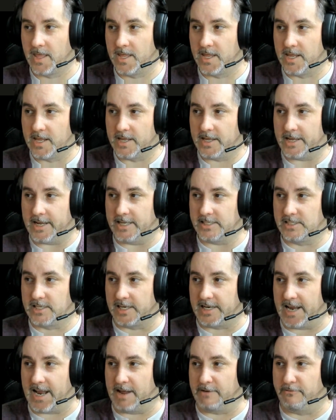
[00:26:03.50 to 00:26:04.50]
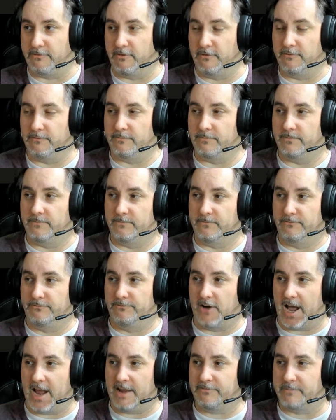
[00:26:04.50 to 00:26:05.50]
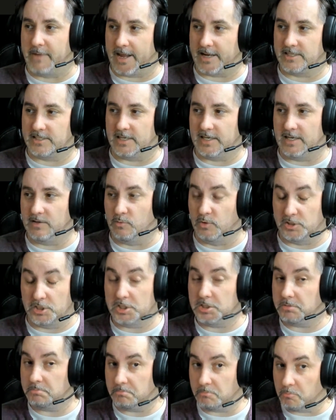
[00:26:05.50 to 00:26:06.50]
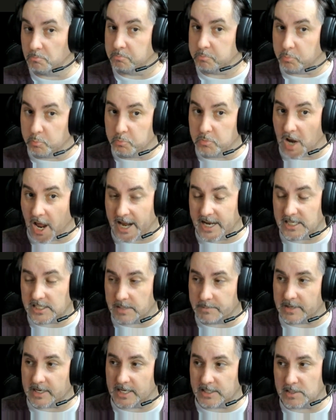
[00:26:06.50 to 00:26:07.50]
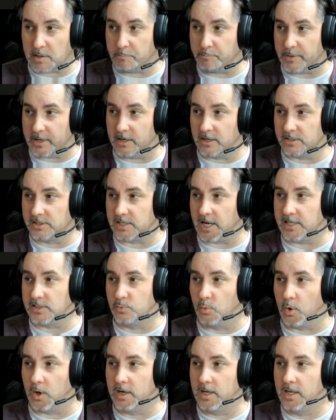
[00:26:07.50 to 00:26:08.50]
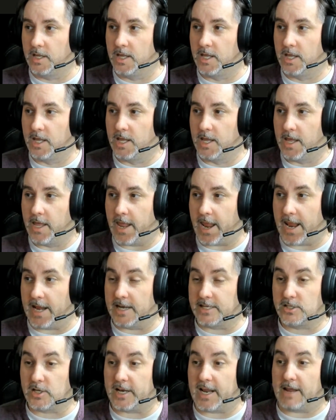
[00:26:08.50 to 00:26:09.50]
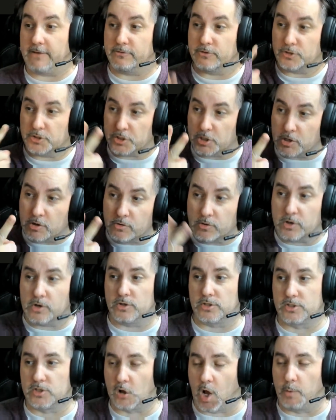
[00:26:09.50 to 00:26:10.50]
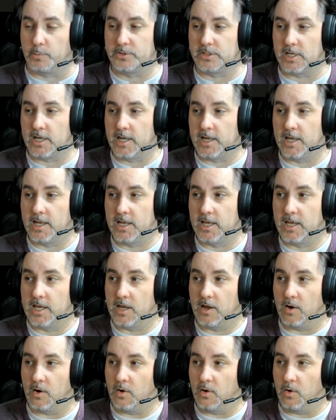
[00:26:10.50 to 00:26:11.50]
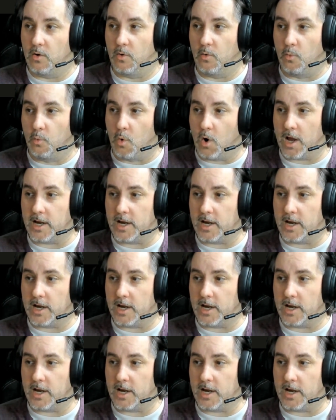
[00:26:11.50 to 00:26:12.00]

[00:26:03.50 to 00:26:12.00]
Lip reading: It's going to have 5 mechs in it, which is nice. I mean, it's a bigger sized one. And it's going to have 2 new sculpts, 1